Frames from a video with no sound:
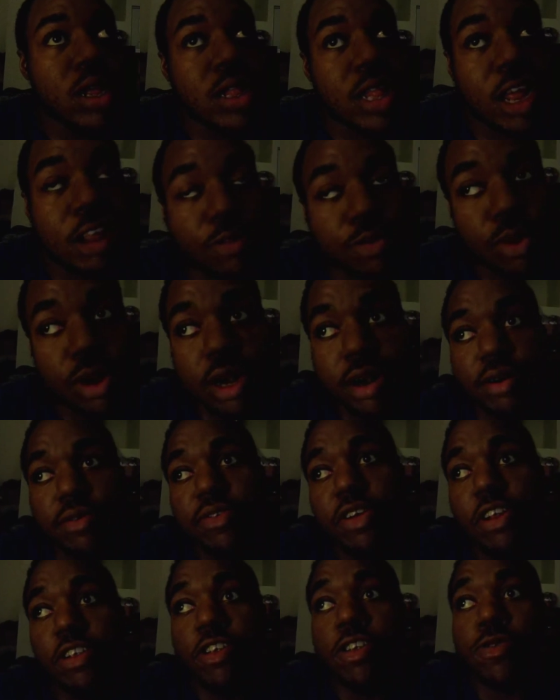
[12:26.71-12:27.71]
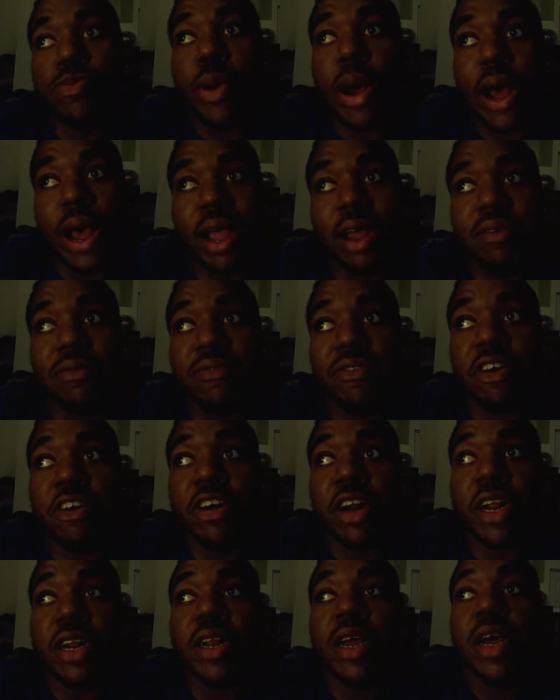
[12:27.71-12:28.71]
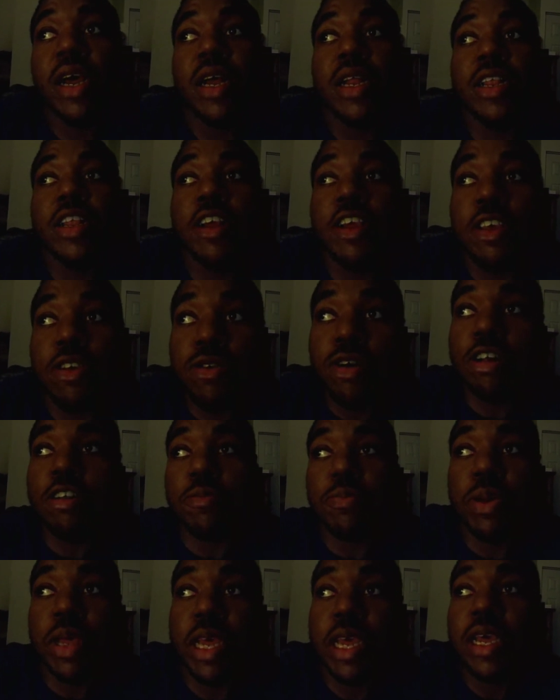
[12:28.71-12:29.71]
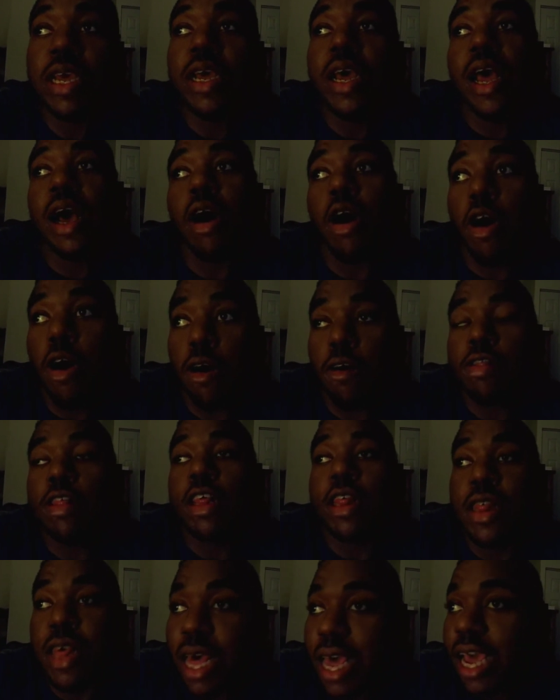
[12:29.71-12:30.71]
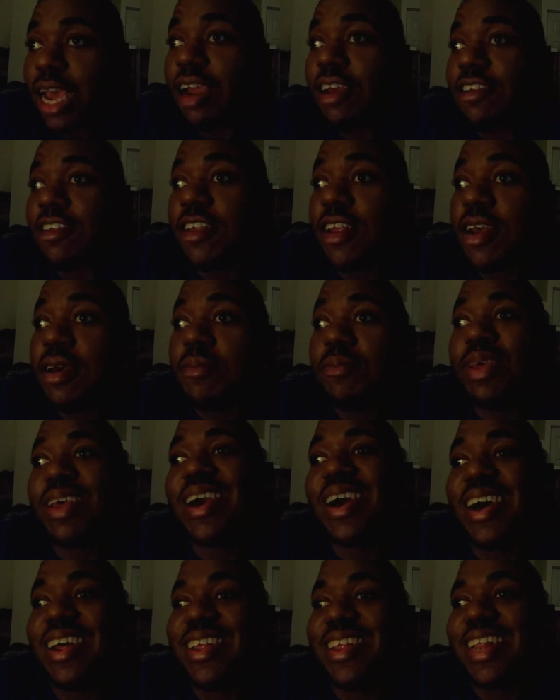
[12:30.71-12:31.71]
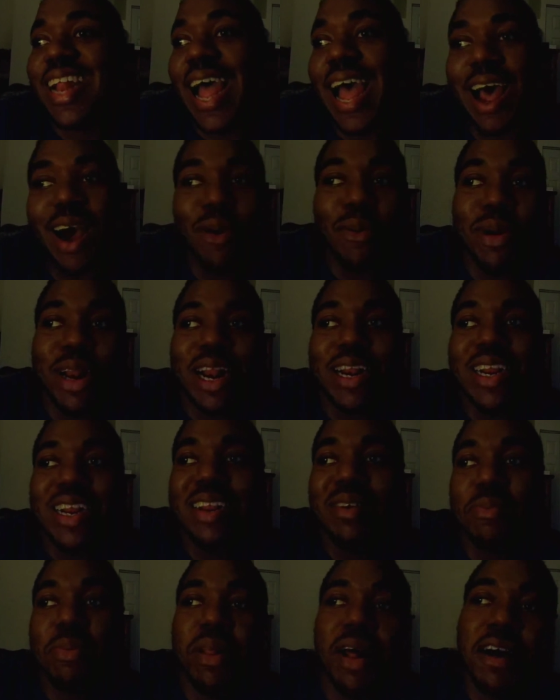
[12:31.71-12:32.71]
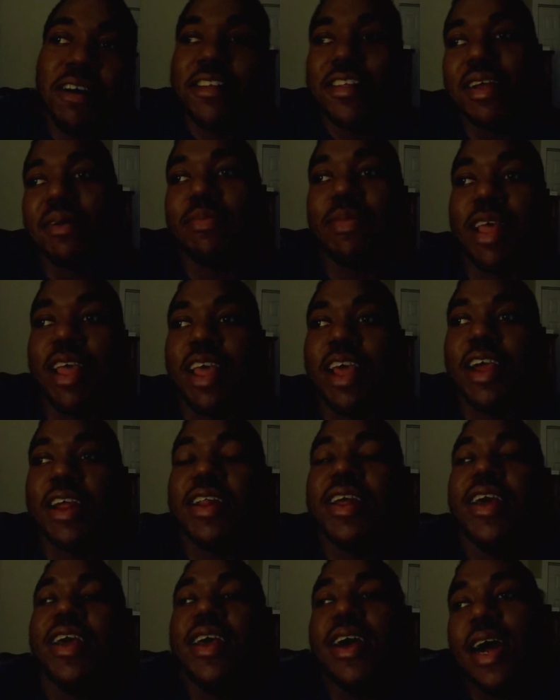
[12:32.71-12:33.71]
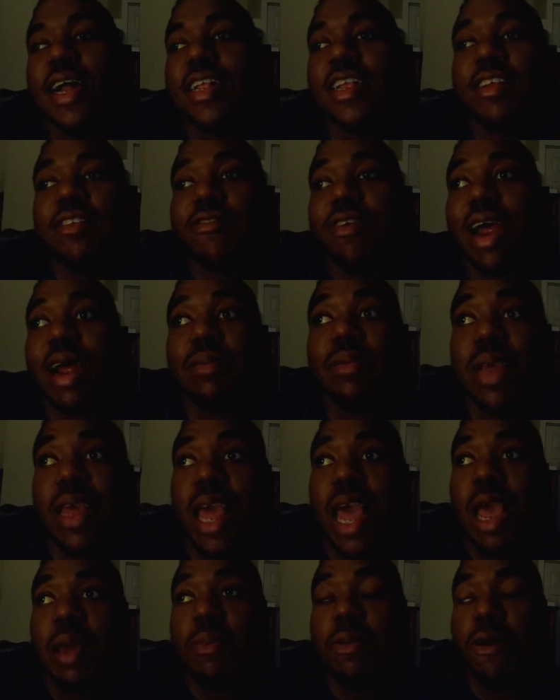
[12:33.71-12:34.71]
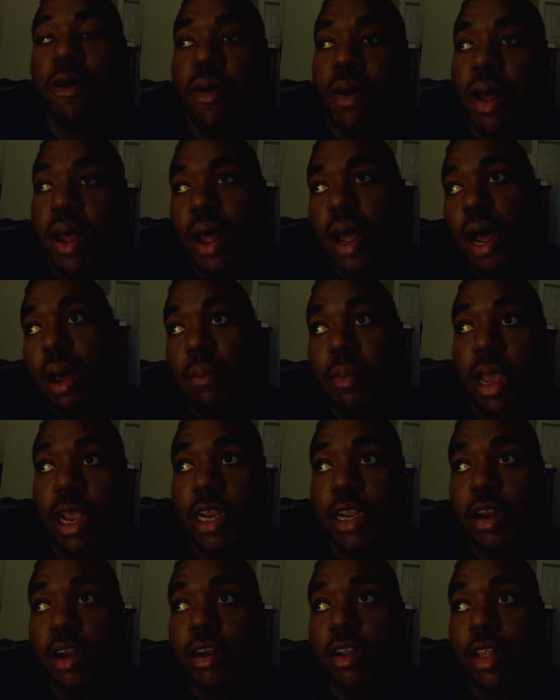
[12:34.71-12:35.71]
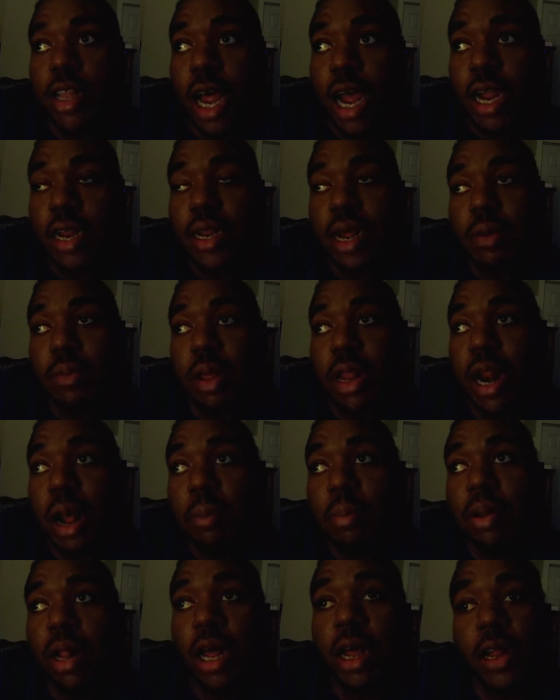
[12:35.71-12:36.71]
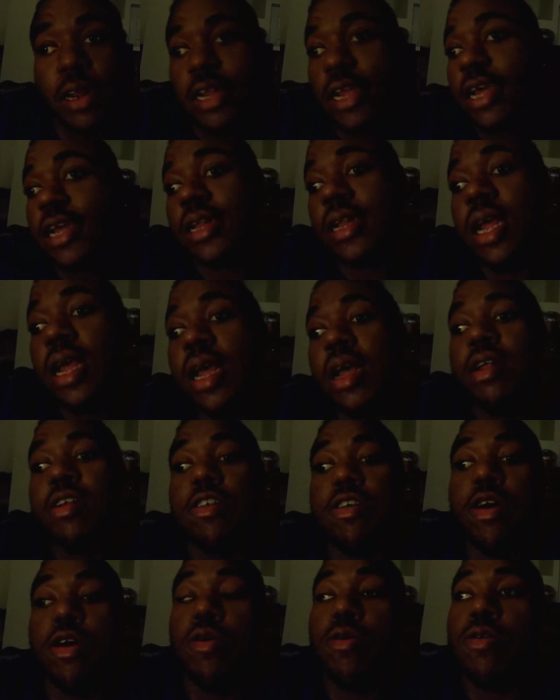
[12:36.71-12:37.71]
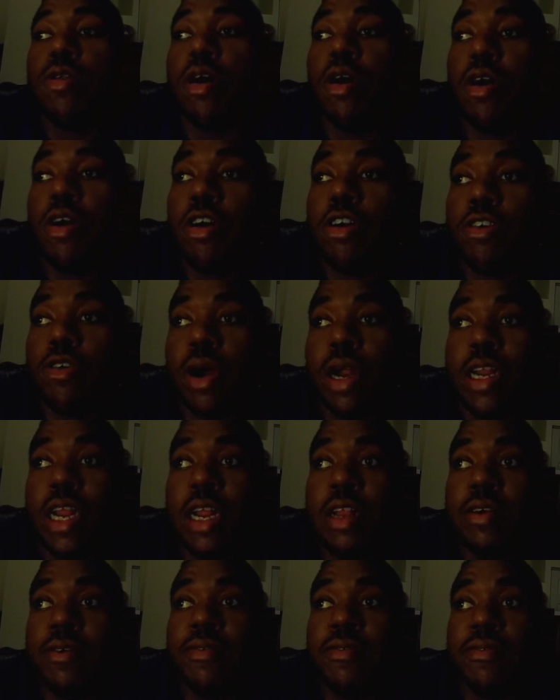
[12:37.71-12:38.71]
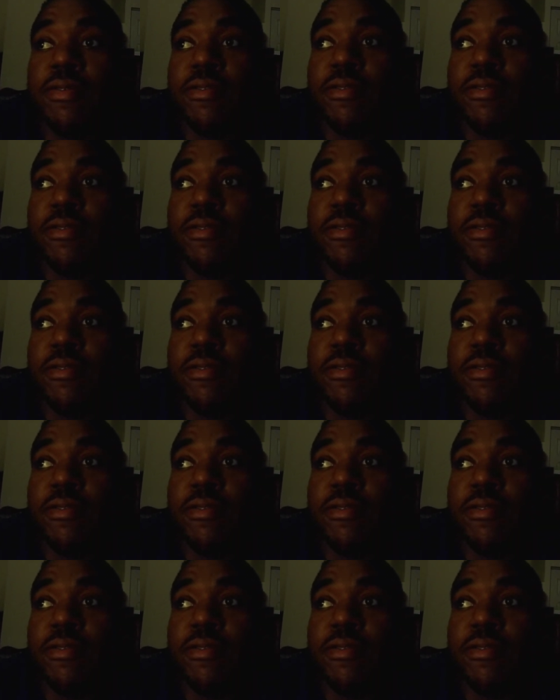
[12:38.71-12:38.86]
That's one of the reasons why I converted to USB all the things, because now when I need to plug something in, I just grab the cable, I make sure it's lined up, and I plug it in. No longer do I need to